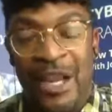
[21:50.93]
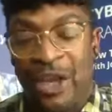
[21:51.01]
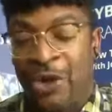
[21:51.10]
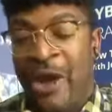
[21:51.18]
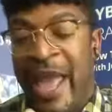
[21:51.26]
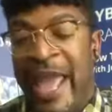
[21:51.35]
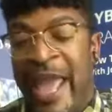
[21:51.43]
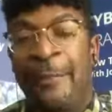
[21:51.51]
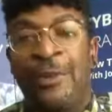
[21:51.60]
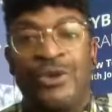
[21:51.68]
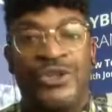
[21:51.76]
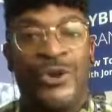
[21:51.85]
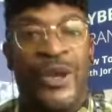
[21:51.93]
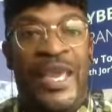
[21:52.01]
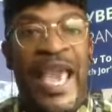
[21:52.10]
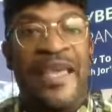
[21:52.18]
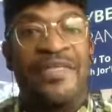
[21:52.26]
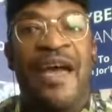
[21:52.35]
you're not able to
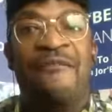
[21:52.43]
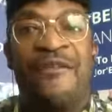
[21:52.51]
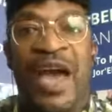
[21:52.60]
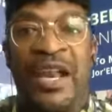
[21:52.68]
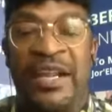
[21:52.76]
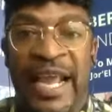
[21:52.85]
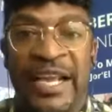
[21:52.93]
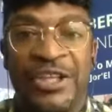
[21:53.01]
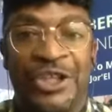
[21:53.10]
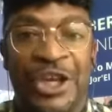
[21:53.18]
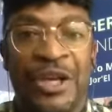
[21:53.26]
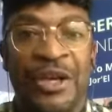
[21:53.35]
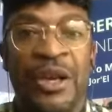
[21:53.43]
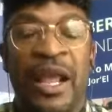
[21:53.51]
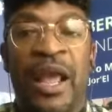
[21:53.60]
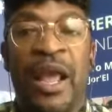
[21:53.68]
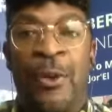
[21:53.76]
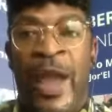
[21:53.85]
get that validation
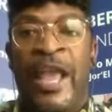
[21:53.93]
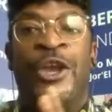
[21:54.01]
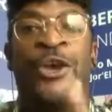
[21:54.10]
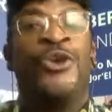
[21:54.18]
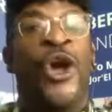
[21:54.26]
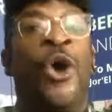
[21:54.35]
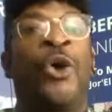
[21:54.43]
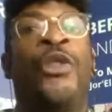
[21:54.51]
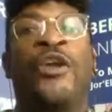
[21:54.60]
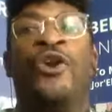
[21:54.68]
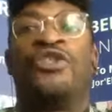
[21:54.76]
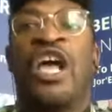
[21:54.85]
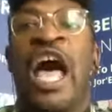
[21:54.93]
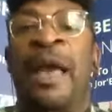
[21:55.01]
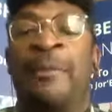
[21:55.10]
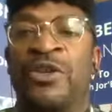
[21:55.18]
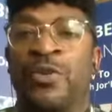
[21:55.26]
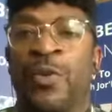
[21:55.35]
where you know that your
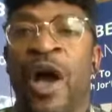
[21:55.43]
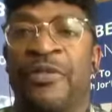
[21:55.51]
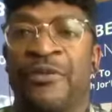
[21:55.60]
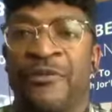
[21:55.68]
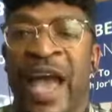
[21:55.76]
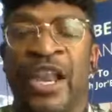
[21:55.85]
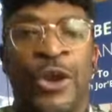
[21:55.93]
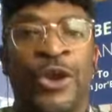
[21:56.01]
time is worth value.